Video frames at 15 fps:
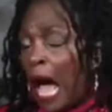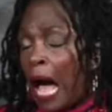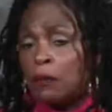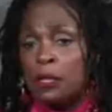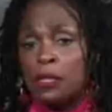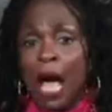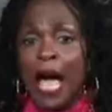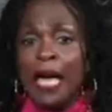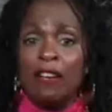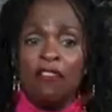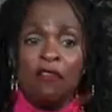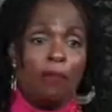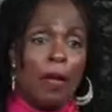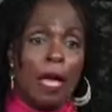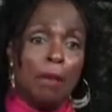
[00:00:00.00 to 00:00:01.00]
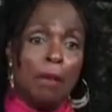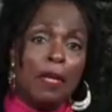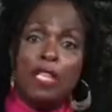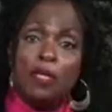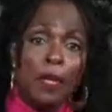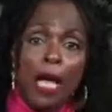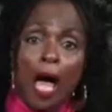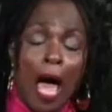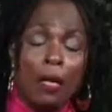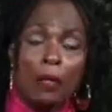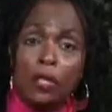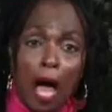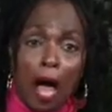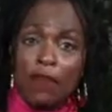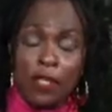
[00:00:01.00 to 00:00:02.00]
outside of Mitch
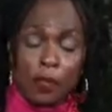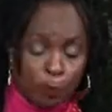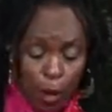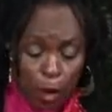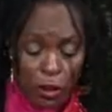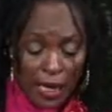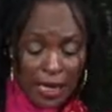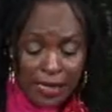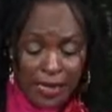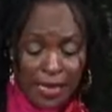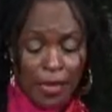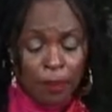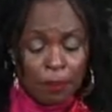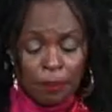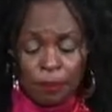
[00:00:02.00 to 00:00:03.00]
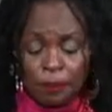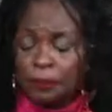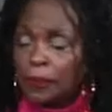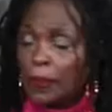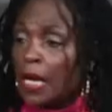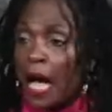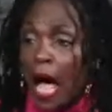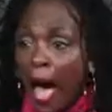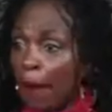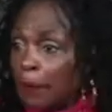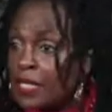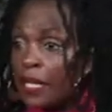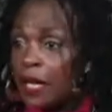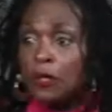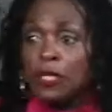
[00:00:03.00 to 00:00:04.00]
McConnell's office protesting. I
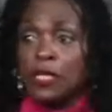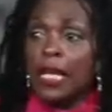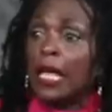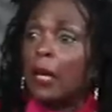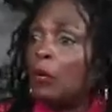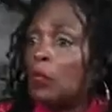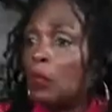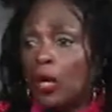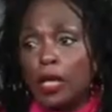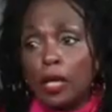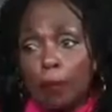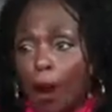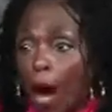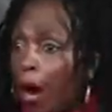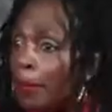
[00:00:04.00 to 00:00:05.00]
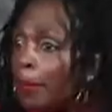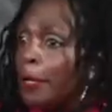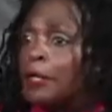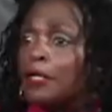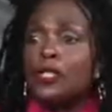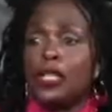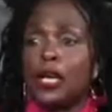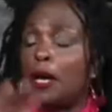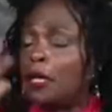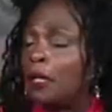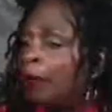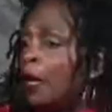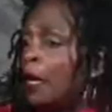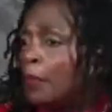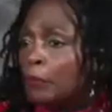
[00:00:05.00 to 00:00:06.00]
was there singing with William Barber and
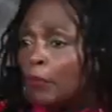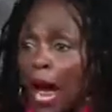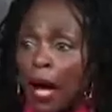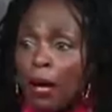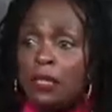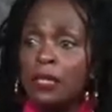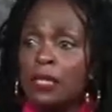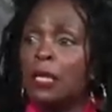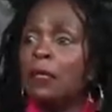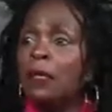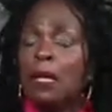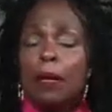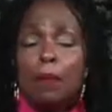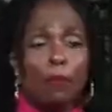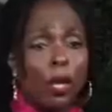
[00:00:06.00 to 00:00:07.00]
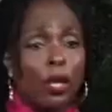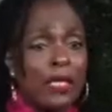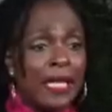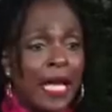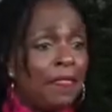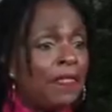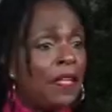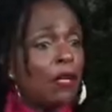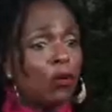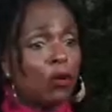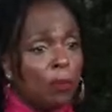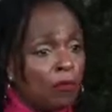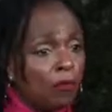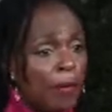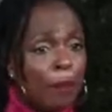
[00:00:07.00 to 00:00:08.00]
Sharon Rouse and a multi-ethnic
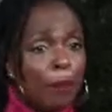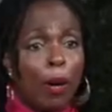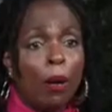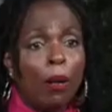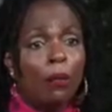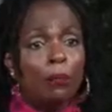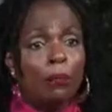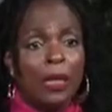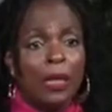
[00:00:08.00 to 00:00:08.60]
group of people.